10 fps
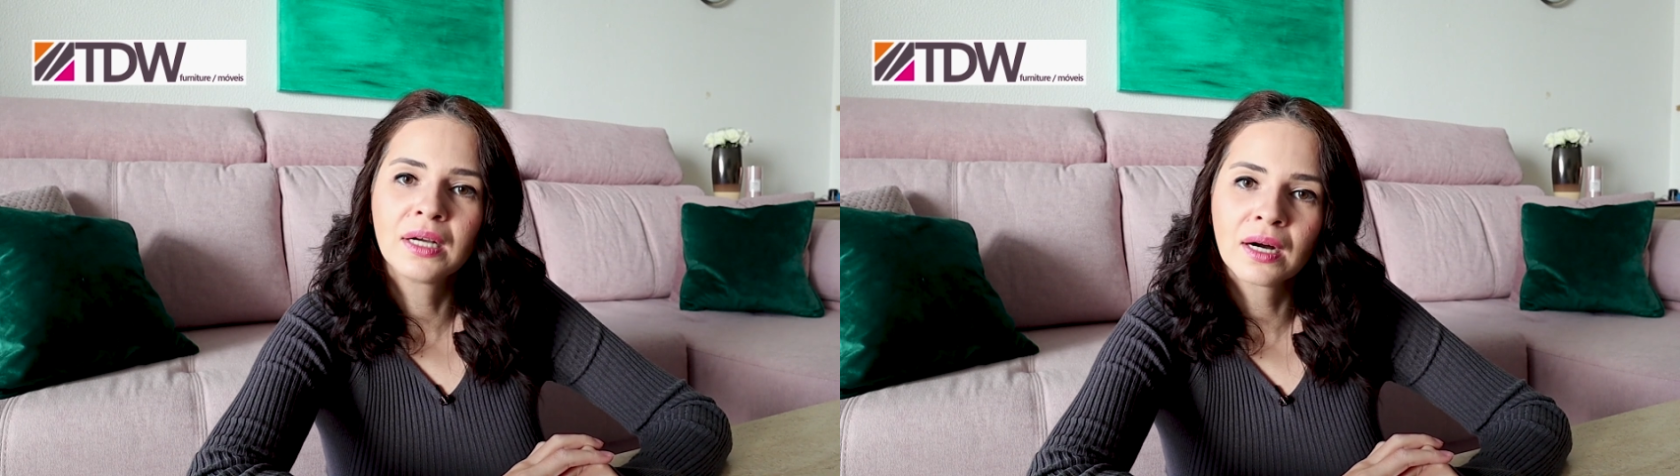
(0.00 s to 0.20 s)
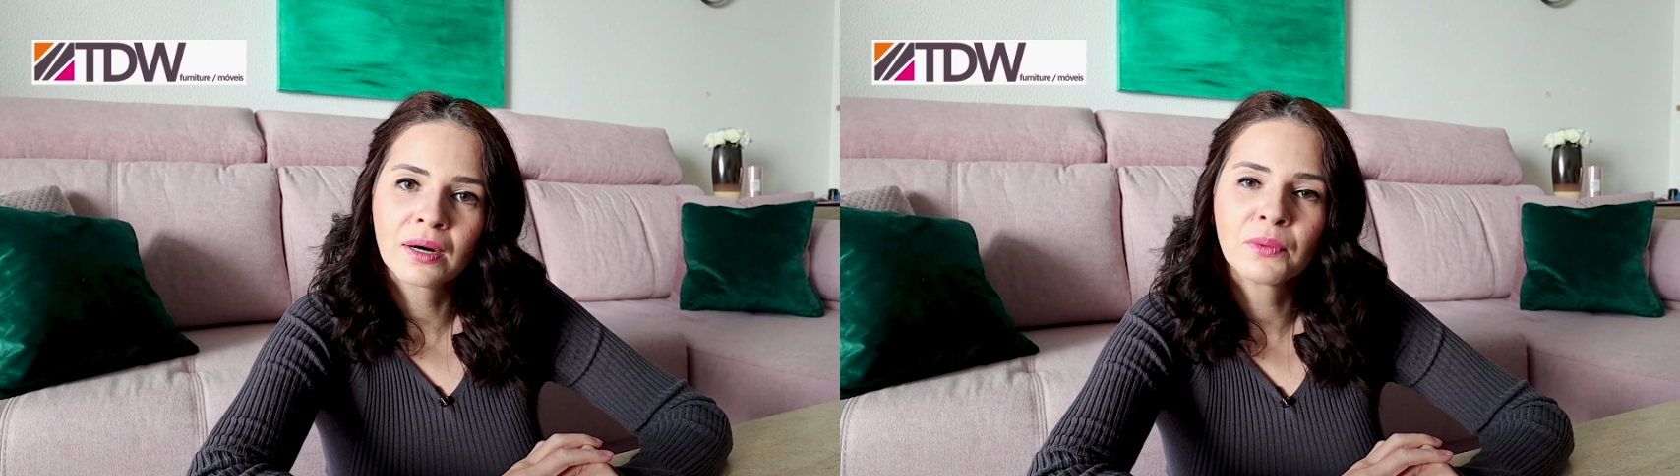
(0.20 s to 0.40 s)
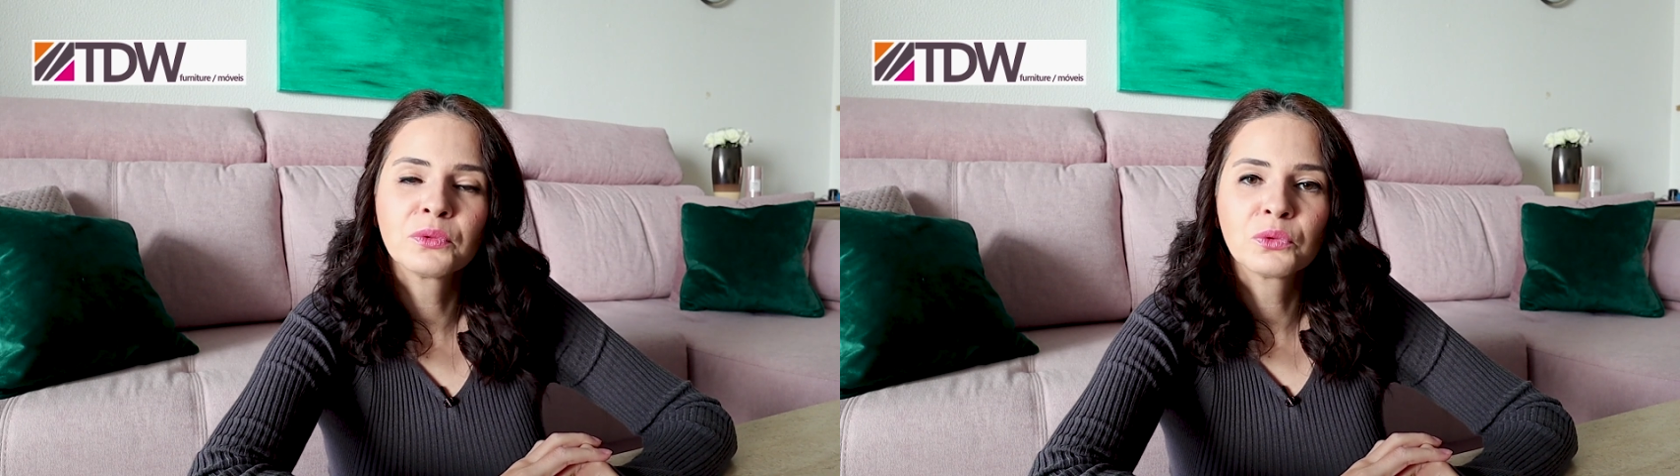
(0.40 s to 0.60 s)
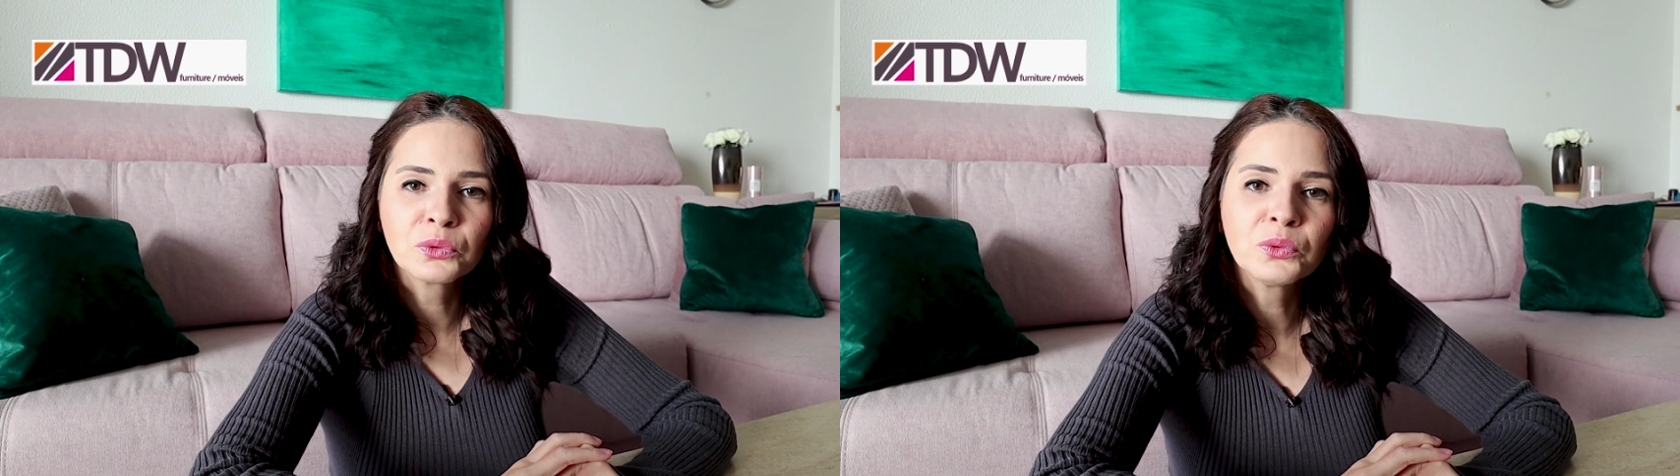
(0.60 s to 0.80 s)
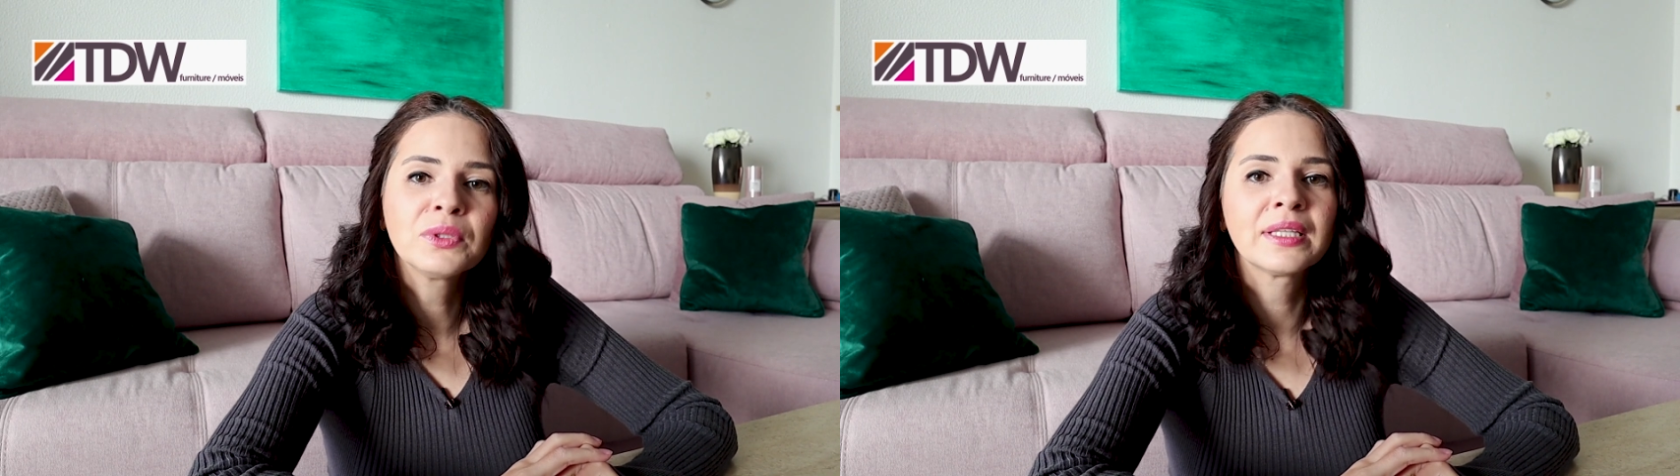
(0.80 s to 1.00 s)
go
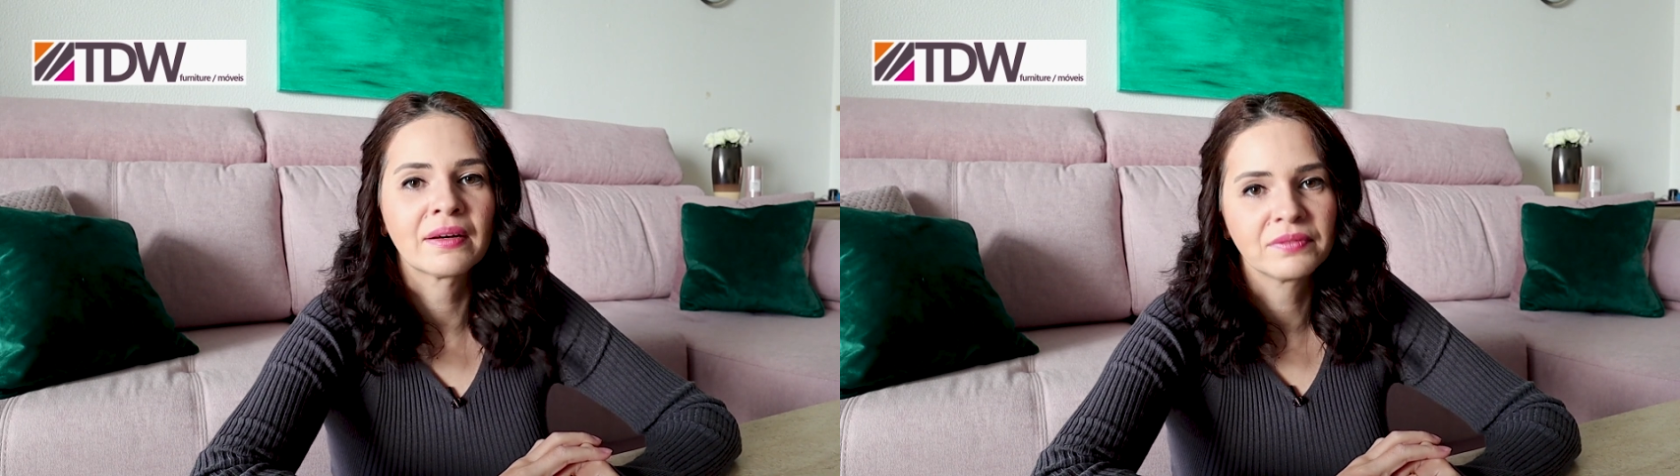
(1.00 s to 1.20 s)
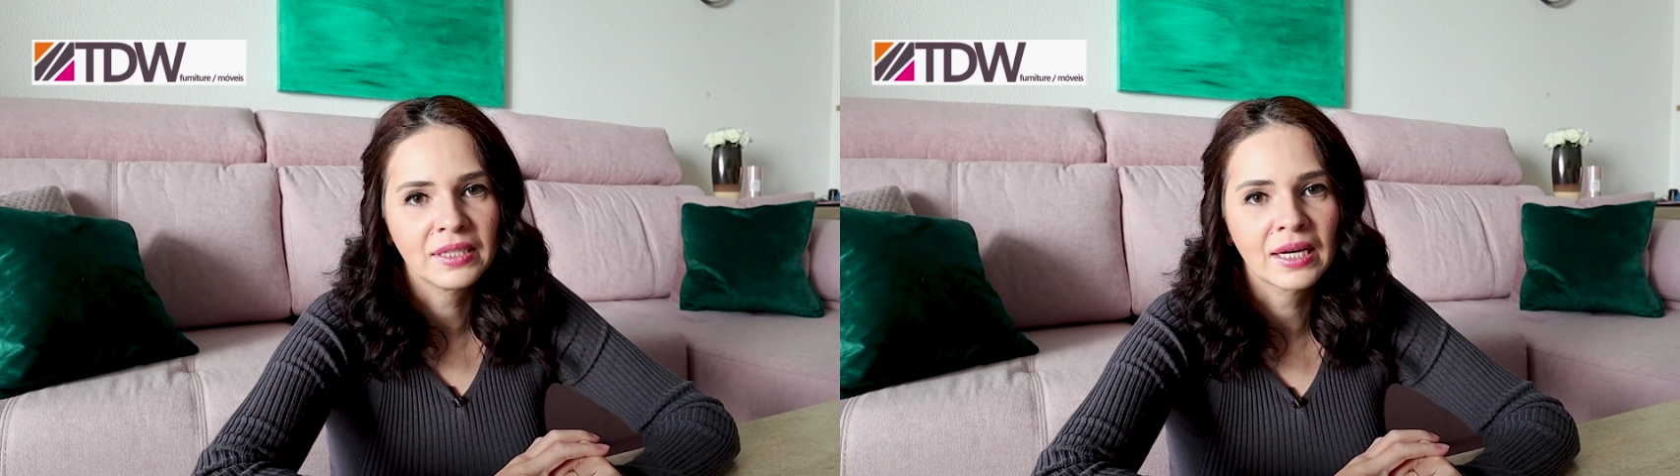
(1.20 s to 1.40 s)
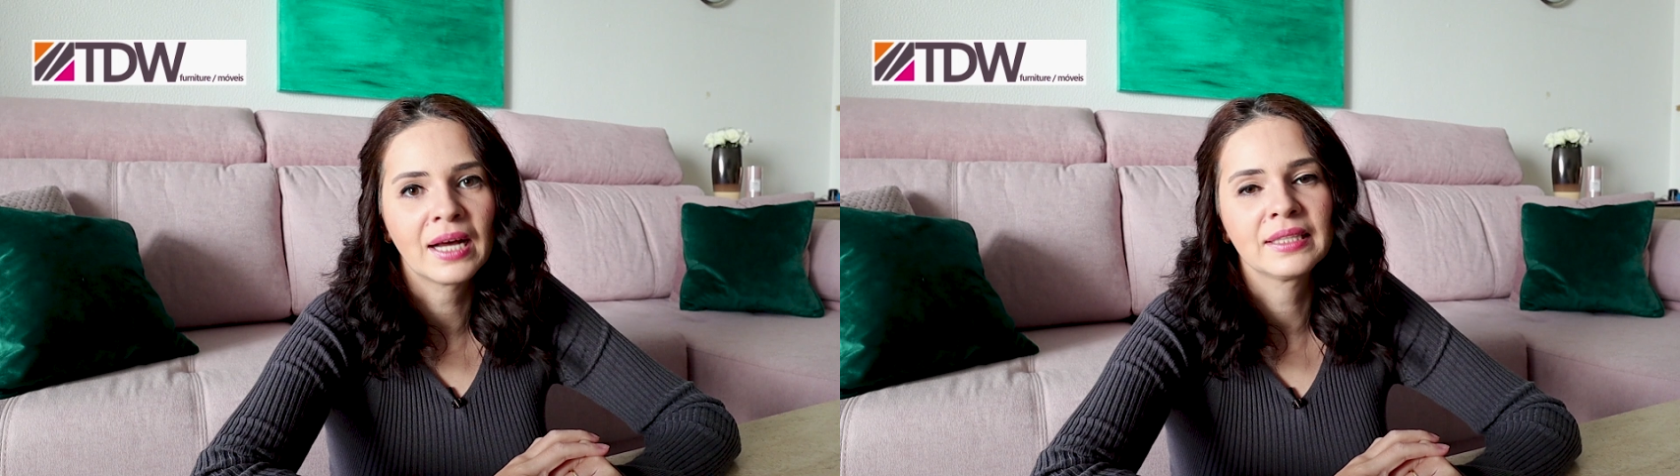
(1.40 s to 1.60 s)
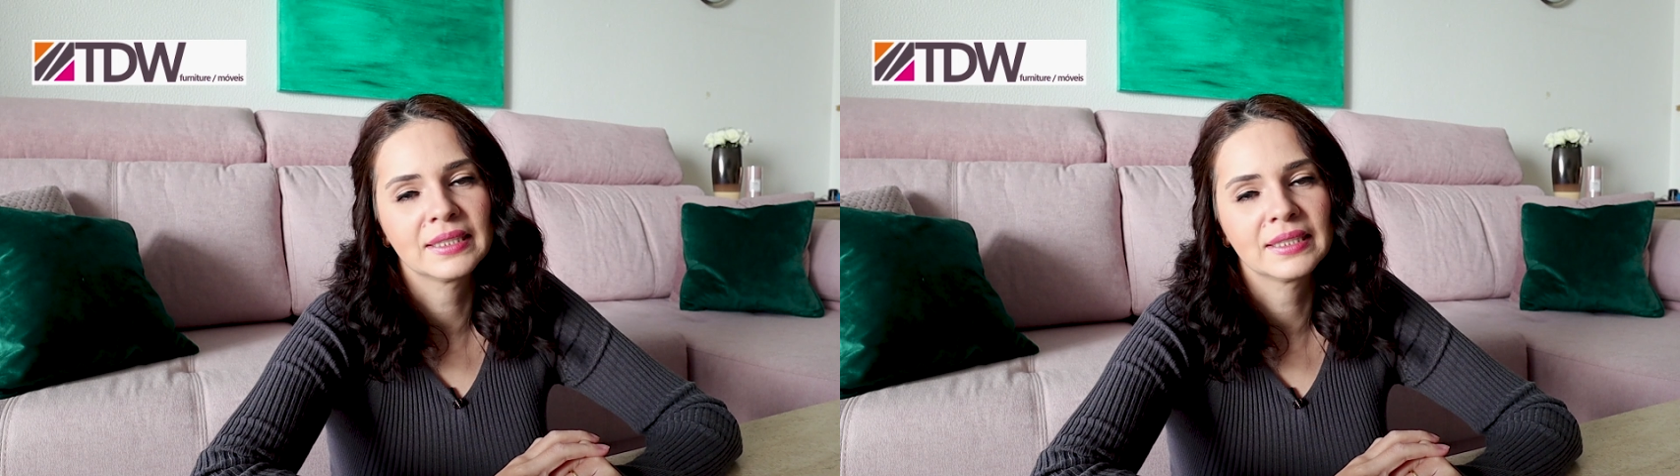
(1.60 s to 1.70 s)
to Tavira